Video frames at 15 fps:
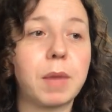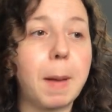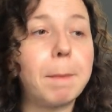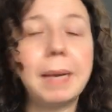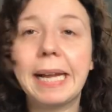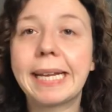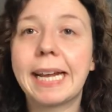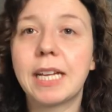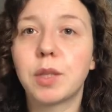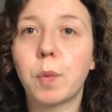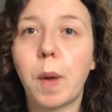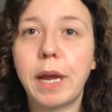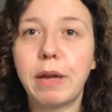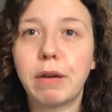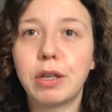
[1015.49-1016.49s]
blankets
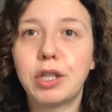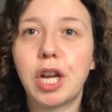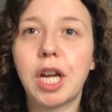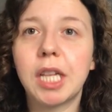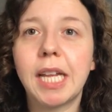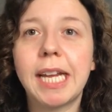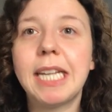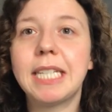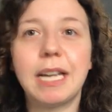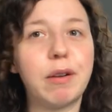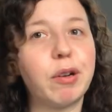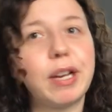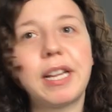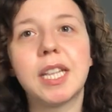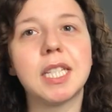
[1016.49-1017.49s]
where you can turn the heat
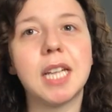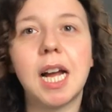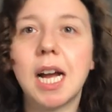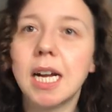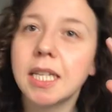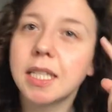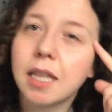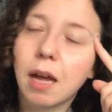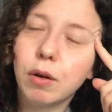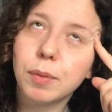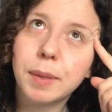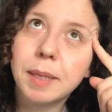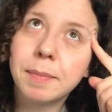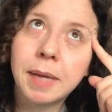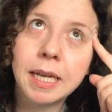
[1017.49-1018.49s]
down on either side. That would
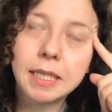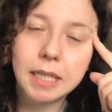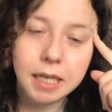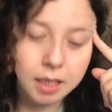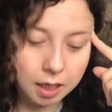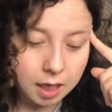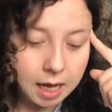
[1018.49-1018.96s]
be amazing.